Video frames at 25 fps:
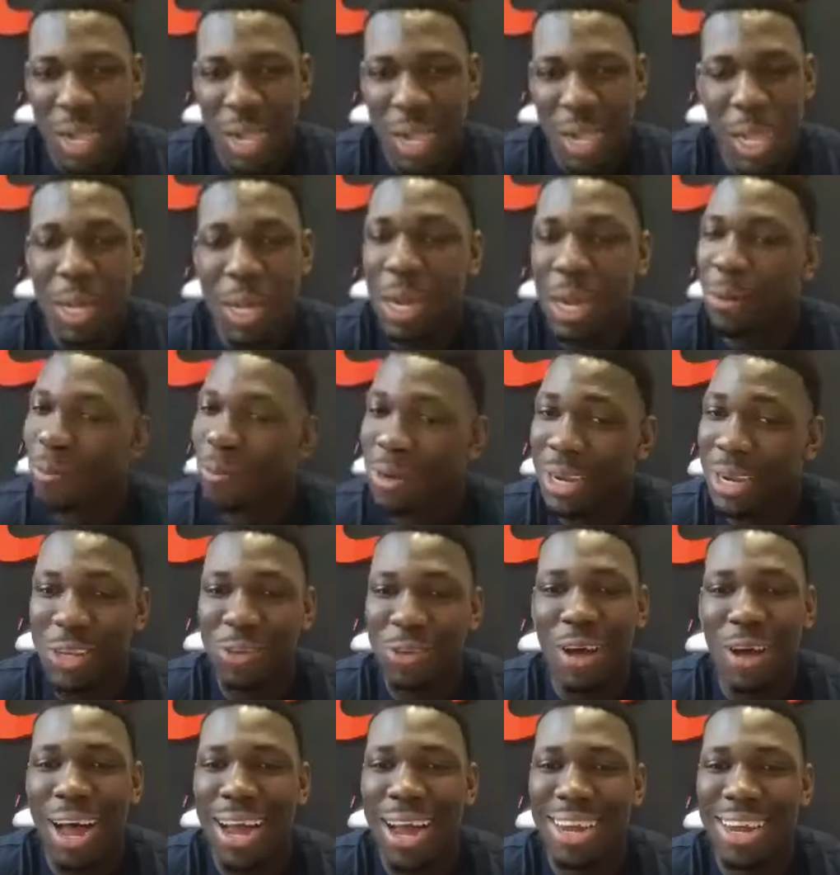They
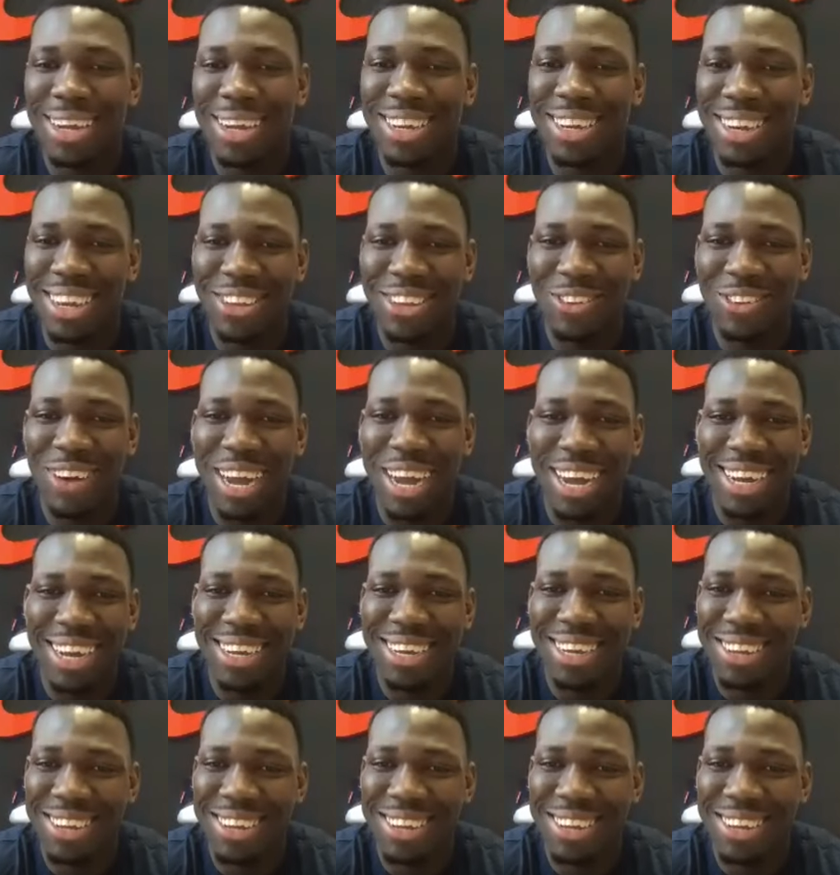try. They try.